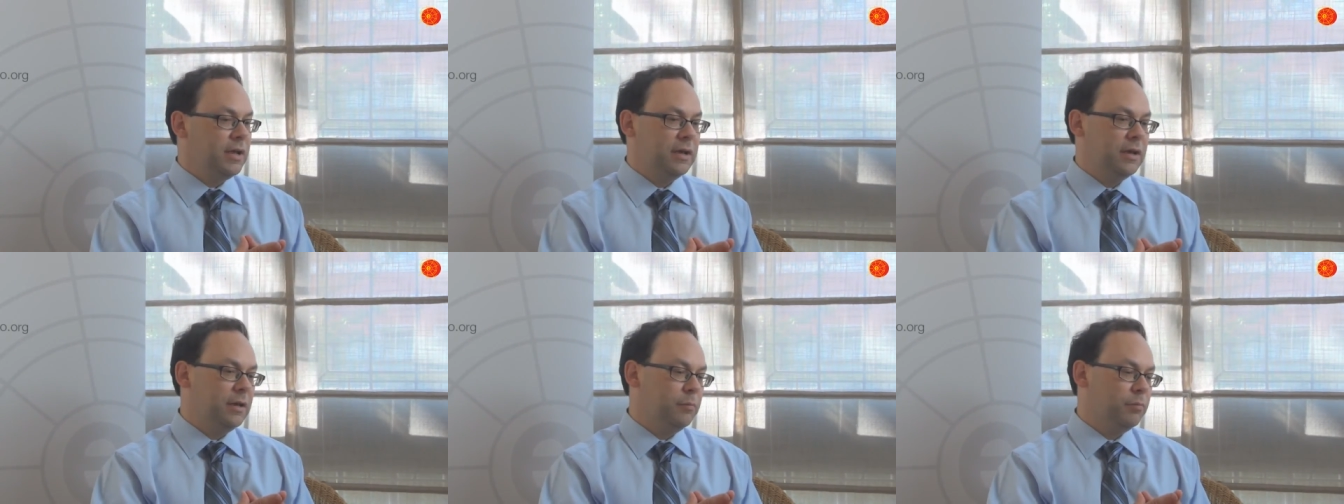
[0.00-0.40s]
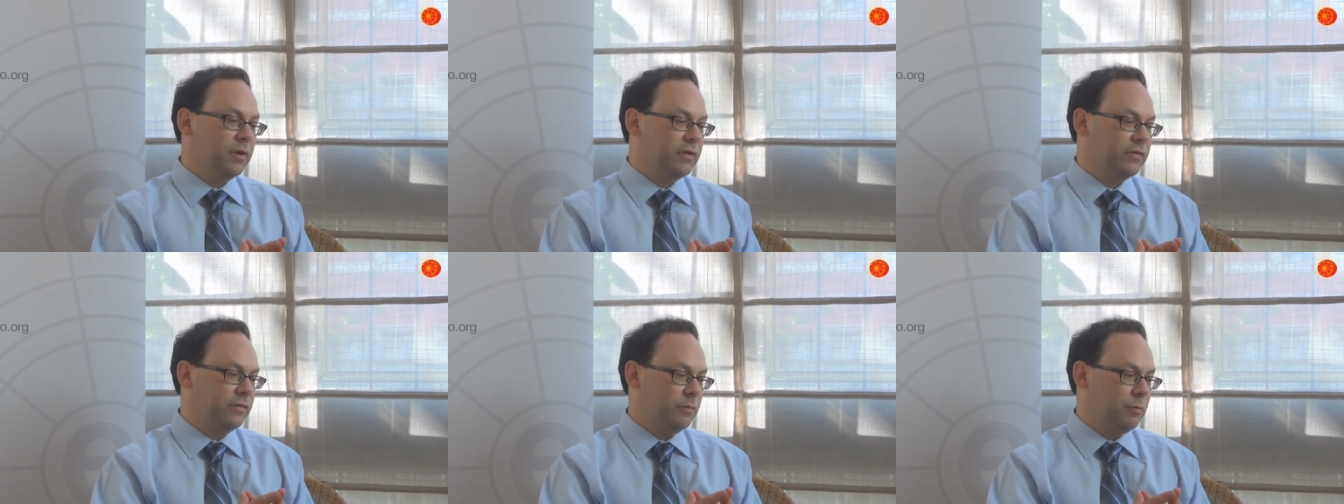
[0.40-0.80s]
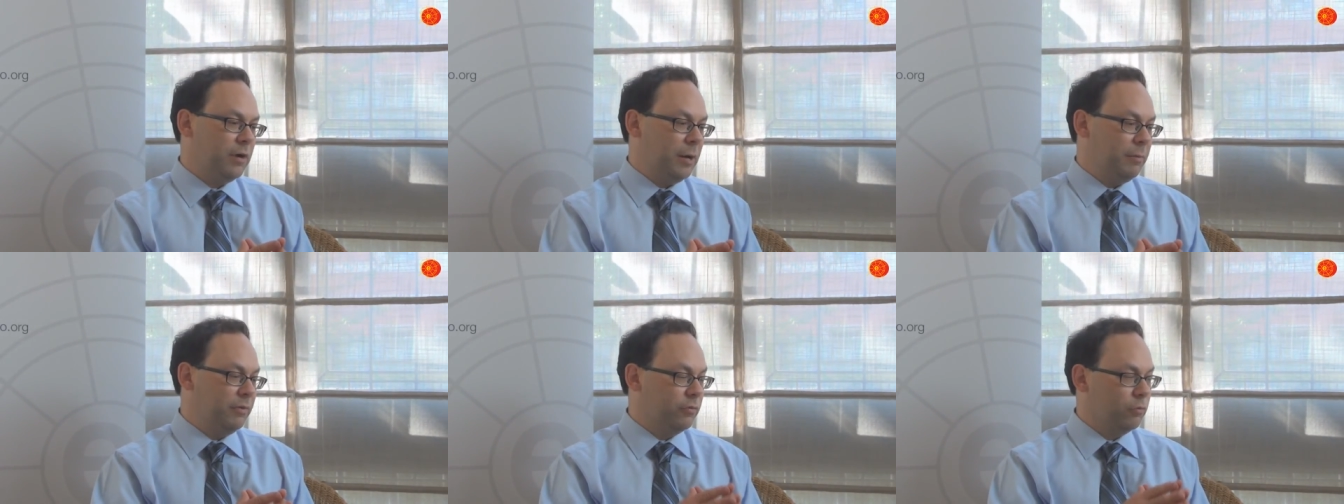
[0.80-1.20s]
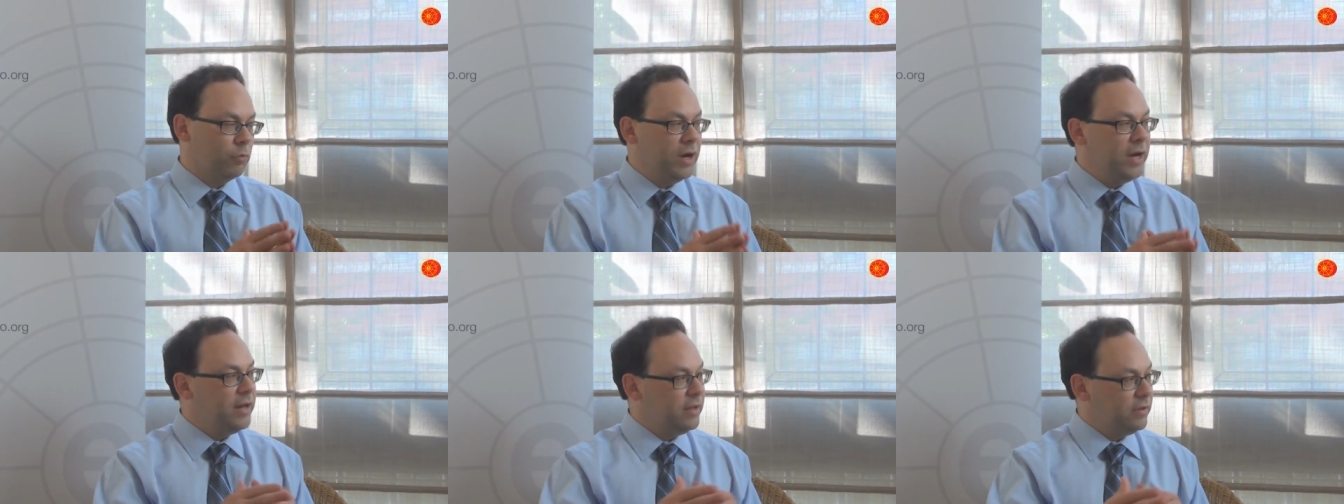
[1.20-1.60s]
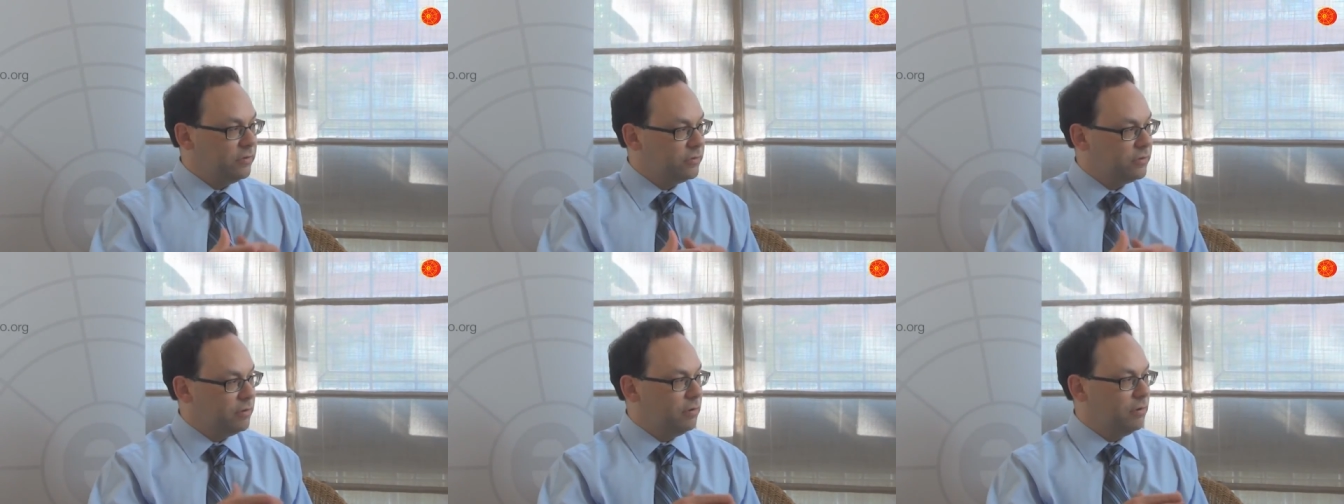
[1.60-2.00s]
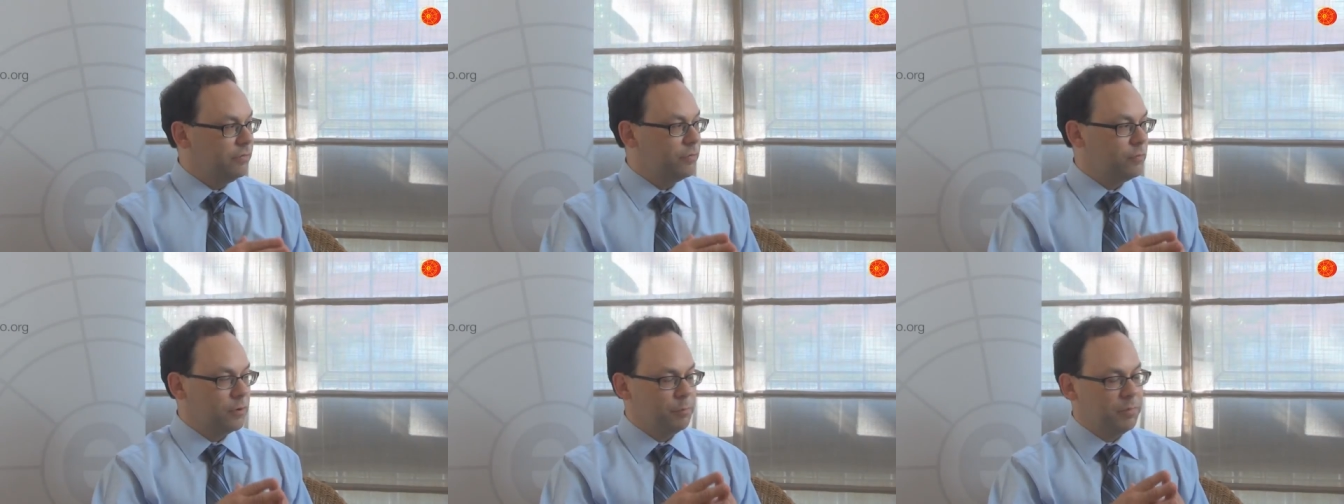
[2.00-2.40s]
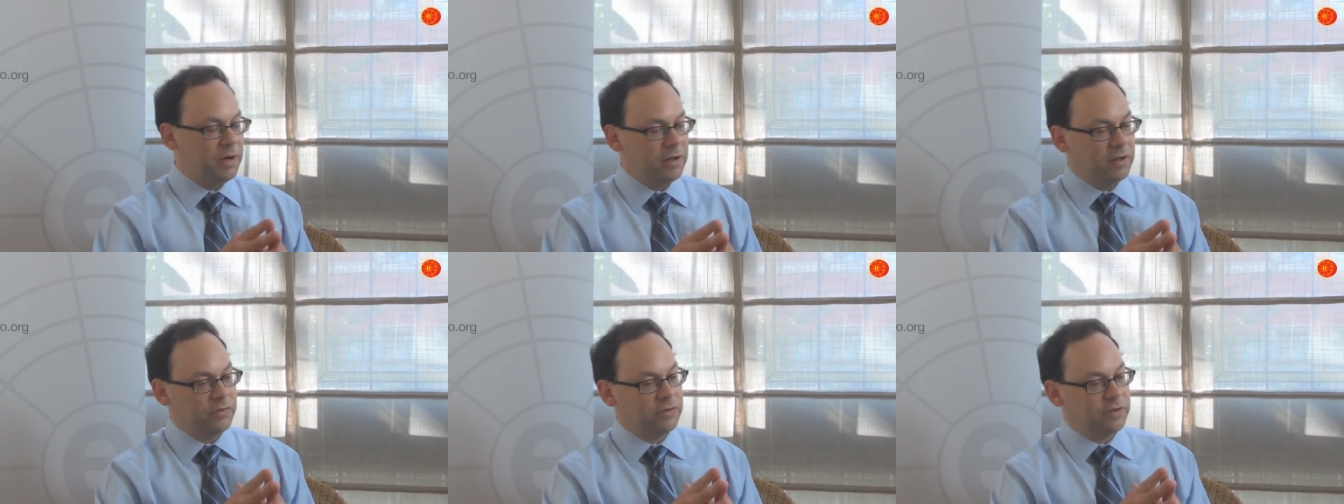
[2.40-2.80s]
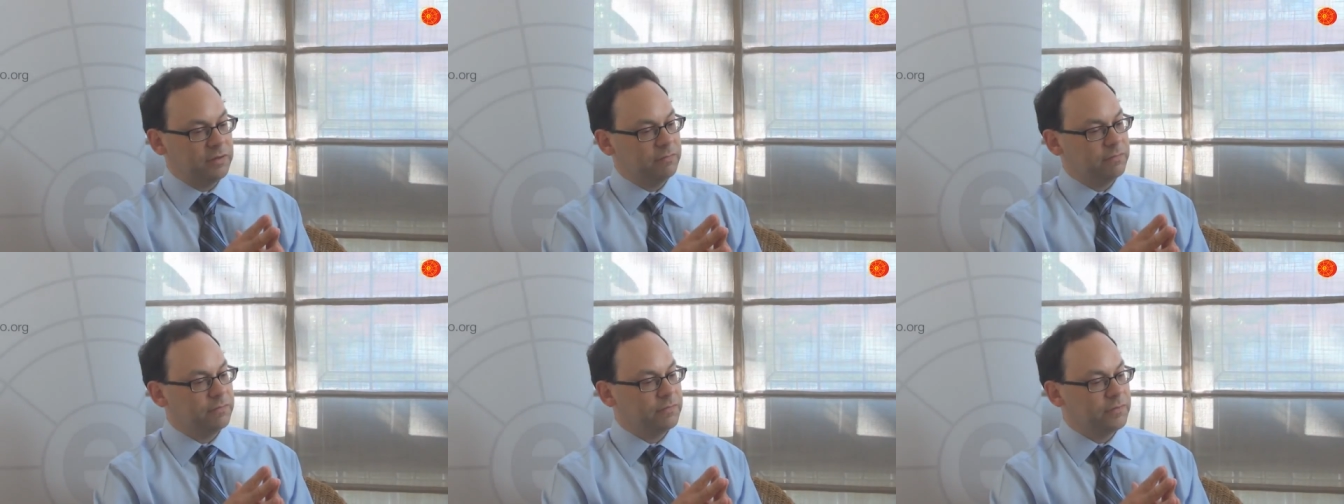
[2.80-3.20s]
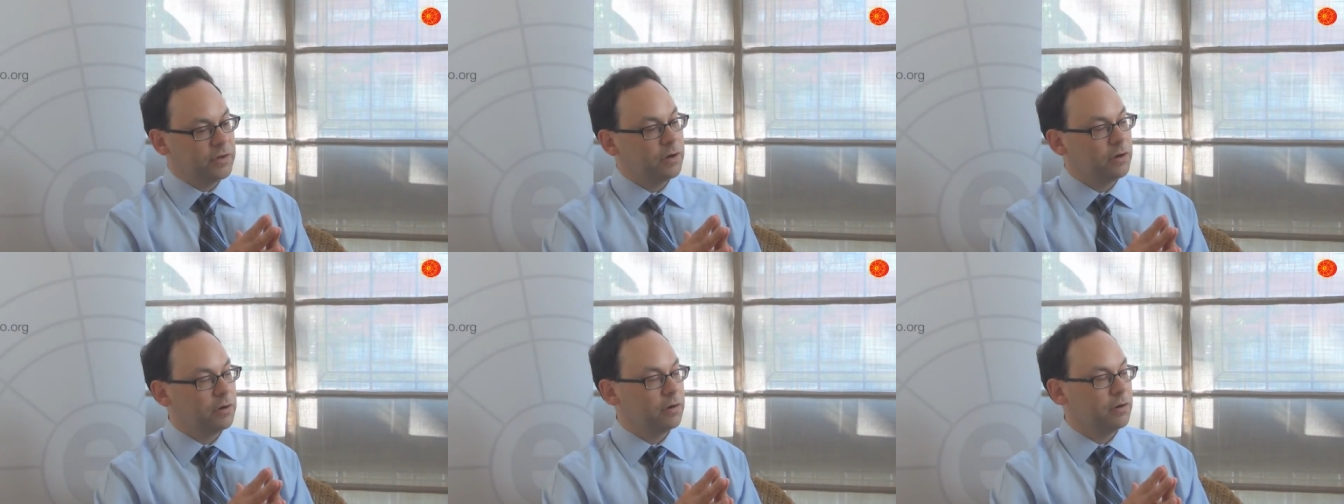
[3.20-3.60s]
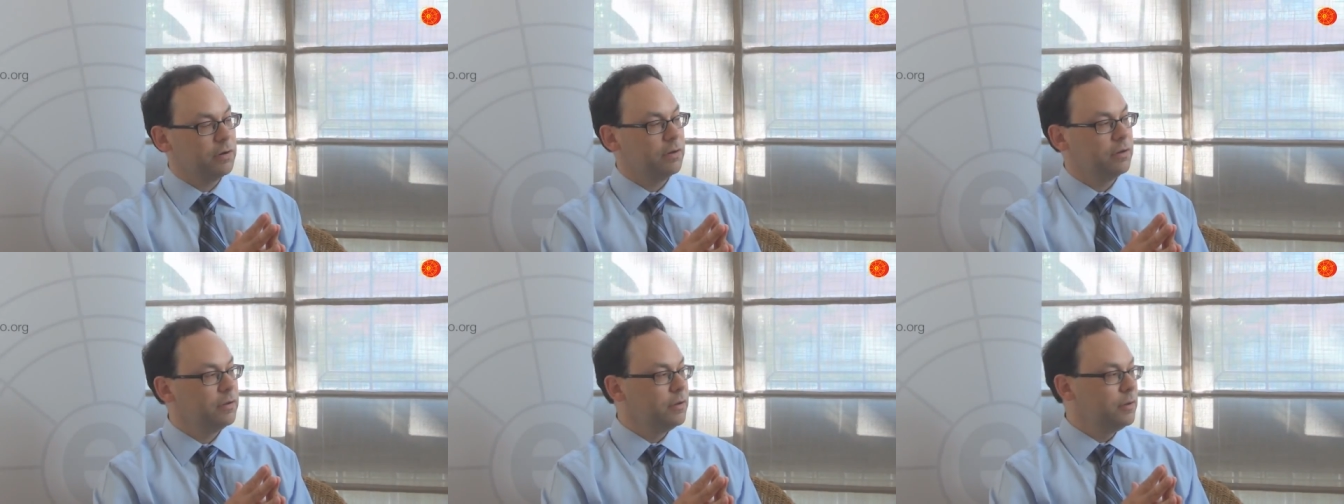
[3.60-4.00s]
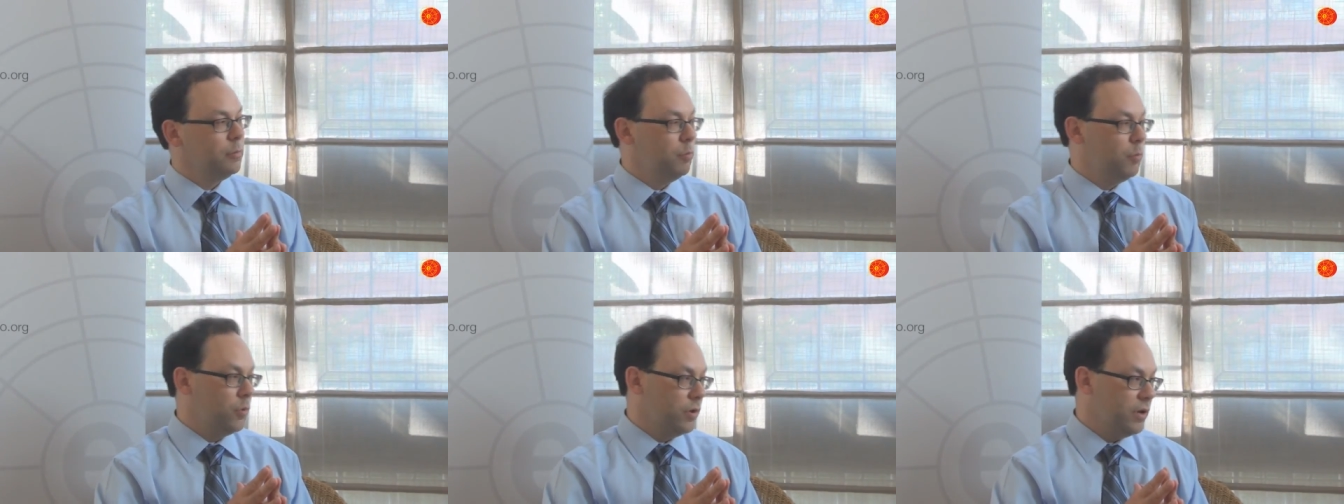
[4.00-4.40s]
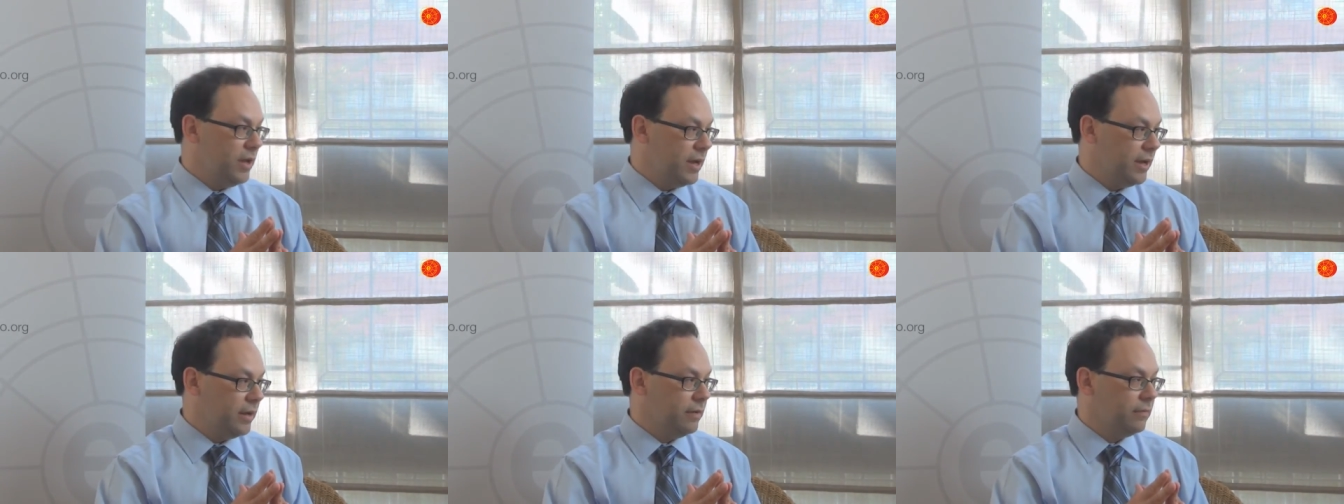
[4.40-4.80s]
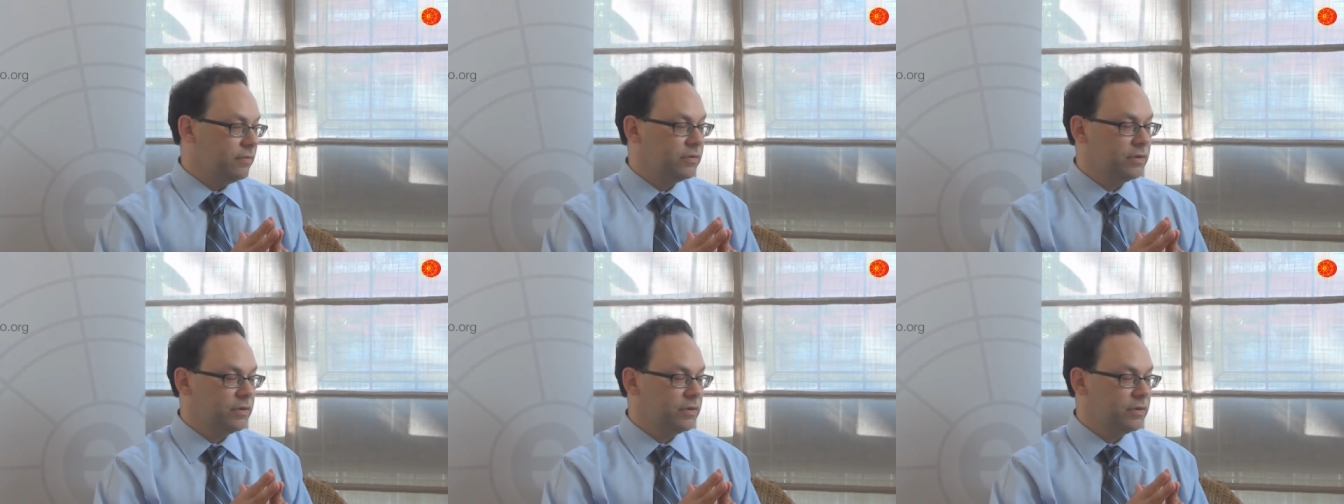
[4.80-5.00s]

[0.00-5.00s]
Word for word: and President Obama's ratings on foreign policy have turned more negative.